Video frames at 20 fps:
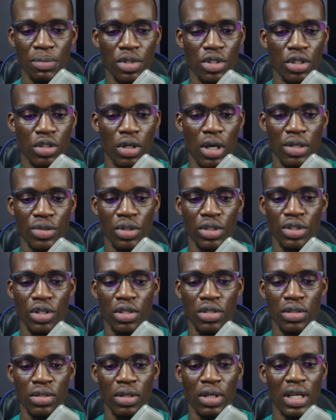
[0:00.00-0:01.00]
actually
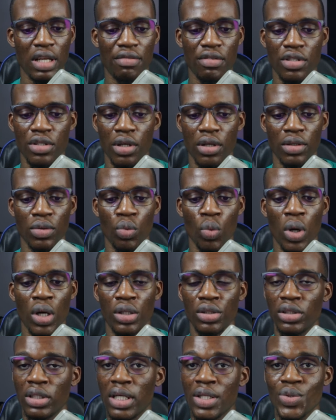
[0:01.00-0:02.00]
just leave it on
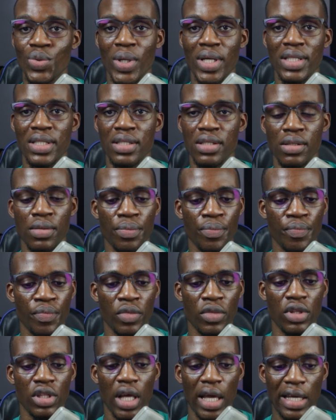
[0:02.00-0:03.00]
120
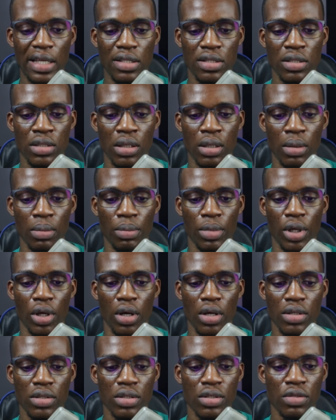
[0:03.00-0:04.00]
days,
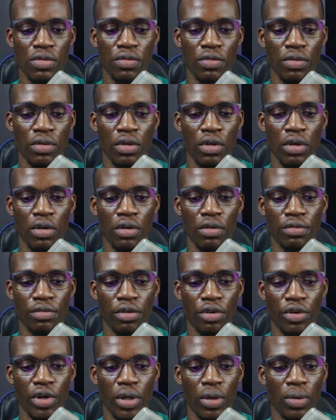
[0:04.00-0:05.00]
because for
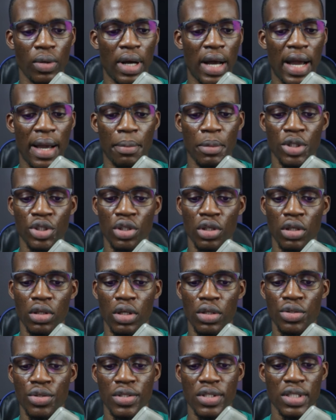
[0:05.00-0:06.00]
real, I'm actually
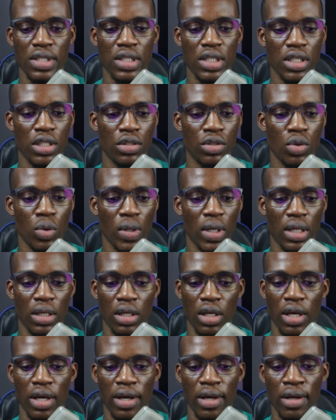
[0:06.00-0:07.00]
not using this token
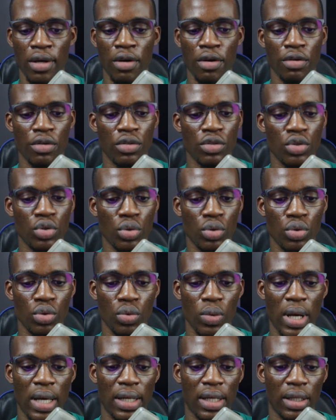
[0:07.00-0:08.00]
here to do
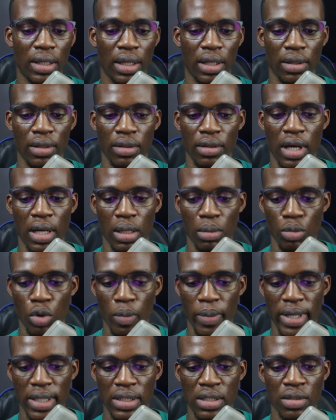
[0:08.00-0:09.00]
anything at the
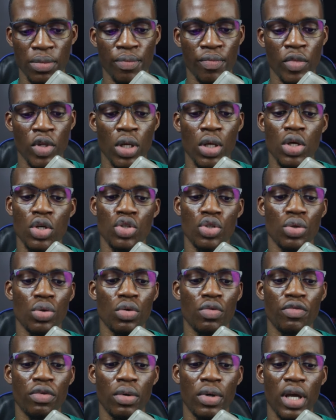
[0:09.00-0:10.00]
moment. So
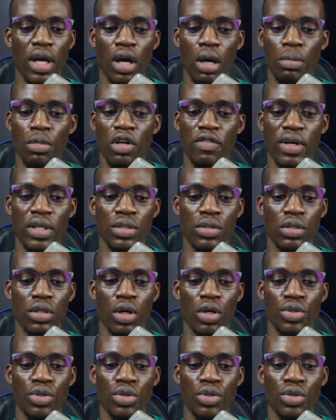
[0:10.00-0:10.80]
for here, coming over to the auto